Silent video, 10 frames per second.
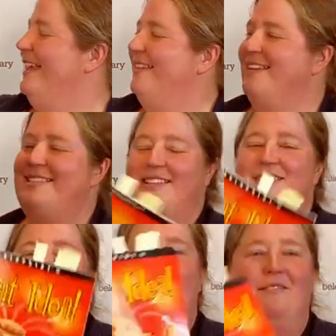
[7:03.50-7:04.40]
This is
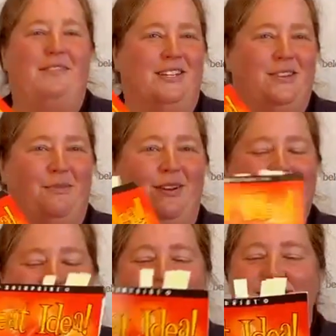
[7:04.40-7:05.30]
our nonfiction book.
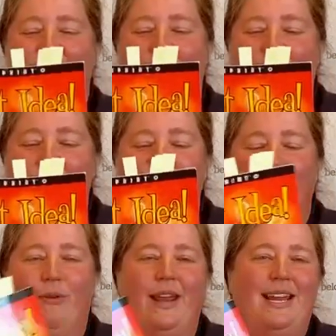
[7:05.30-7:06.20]
It's called
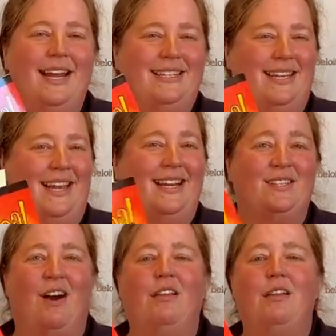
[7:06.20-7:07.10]
Great Idea, and
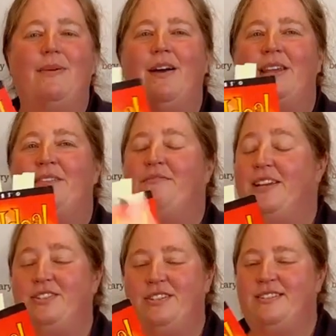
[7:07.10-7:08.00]
it's all about
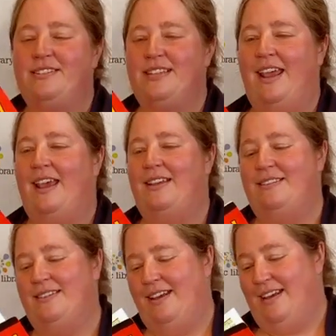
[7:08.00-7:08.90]
inventions
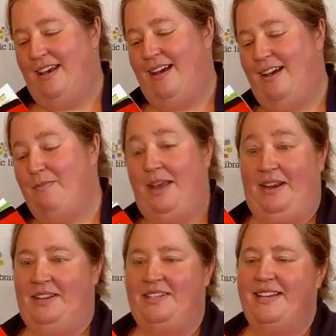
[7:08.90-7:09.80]
and, um,
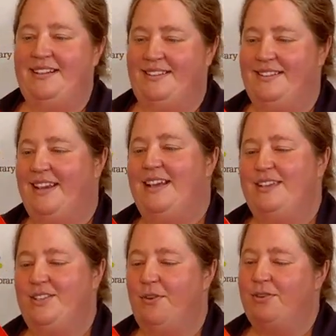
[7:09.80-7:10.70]
and ideas.
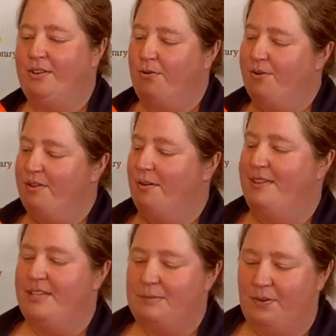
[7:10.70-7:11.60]
So the cool thing
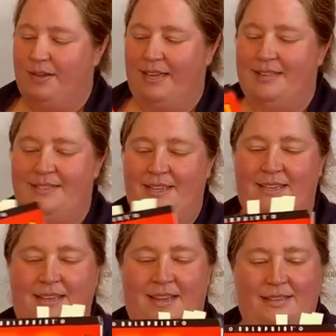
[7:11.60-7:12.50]
about this book is that
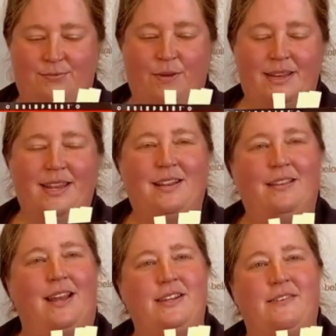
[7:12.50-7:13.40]
it's written in a
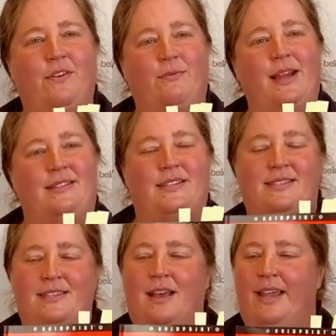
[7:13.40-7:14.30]
lot of different ways.
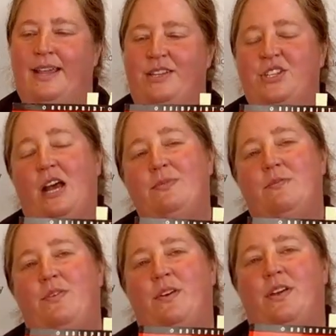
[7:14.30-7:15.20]
It's not like a chapter
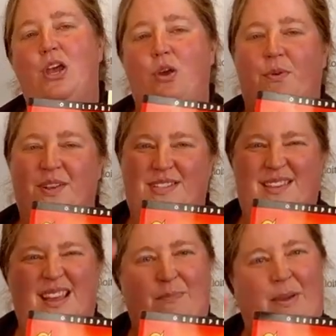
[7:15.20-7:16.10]
book where there's a
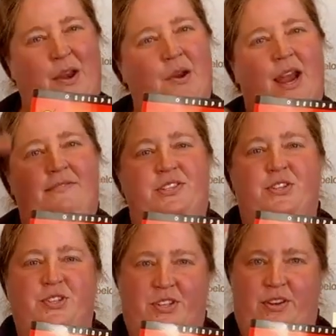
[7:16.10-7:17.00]
lot of paragraphs and
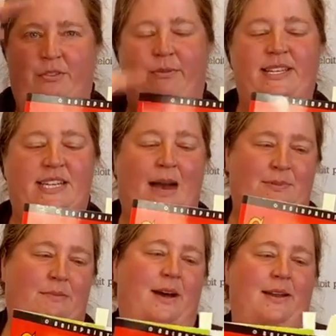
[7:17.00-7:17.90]
you're just going to read
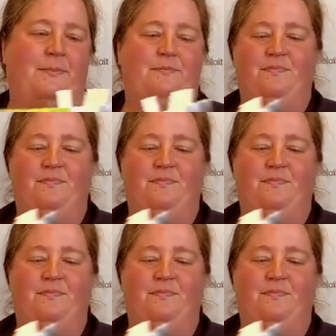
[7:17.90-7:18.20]
top to bottom.